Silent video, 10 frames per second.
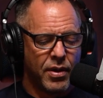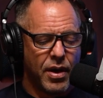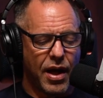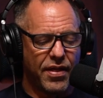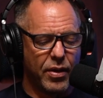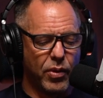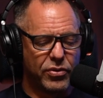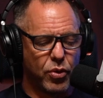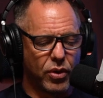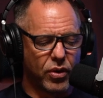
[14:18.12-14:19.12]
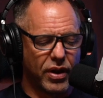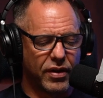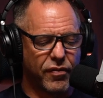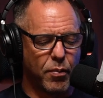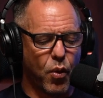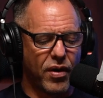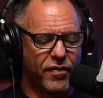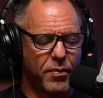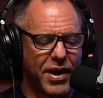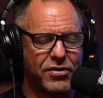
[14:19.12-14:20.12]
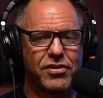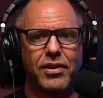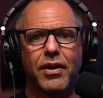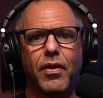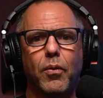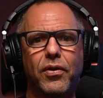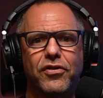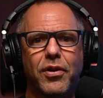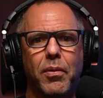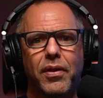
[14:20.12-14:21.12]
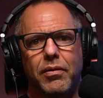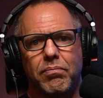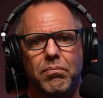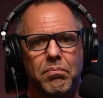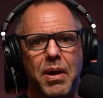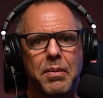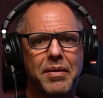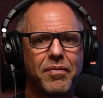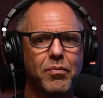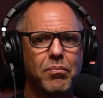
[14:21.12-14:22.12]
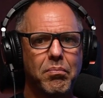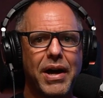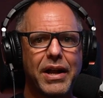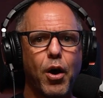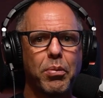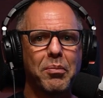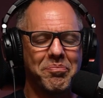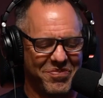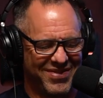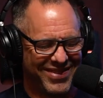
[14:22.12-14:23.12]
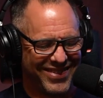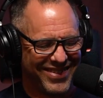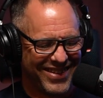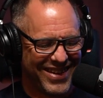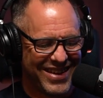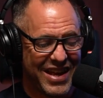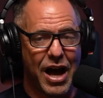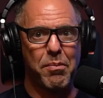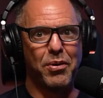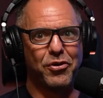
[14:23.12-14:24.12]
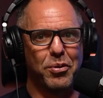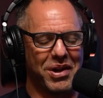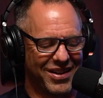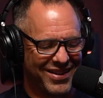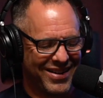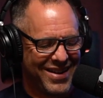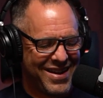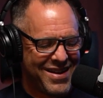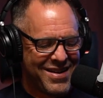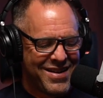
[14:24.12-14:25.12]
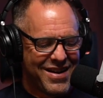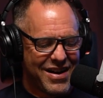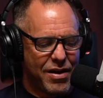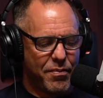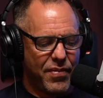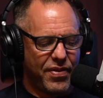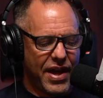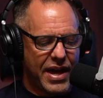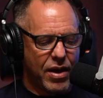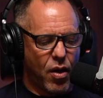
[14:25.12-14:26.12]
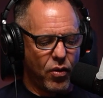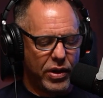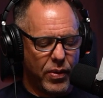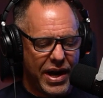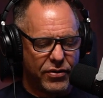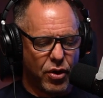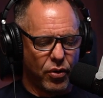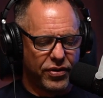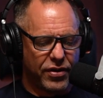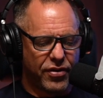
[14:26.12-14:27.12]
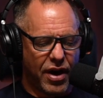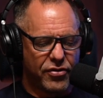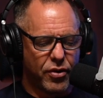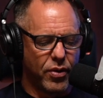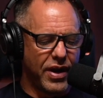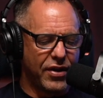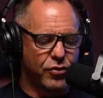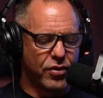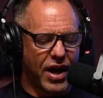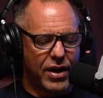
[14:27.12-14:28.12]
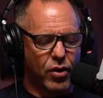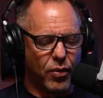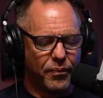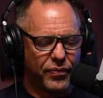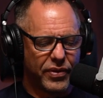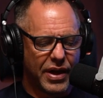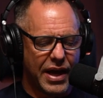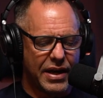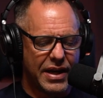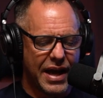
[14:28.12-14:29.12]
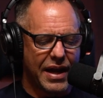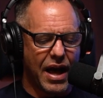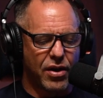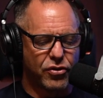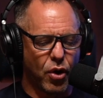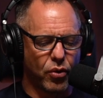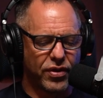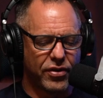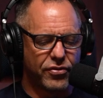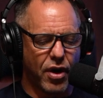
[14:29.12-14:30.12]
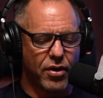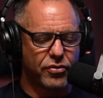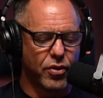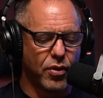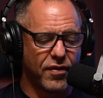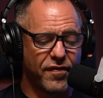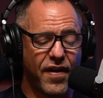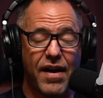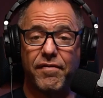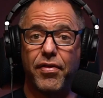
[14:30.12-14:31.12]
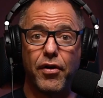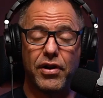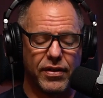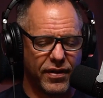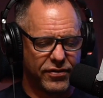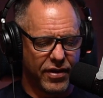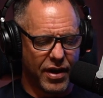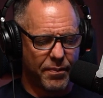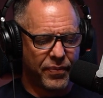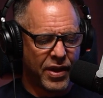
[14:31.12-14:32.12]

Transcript: I then went to a clinic for more information. In other words, someone that maybe might help him, I'm assuming. They only ran total testosterone and estradiol, and he had got a total testosterone of 530 this time.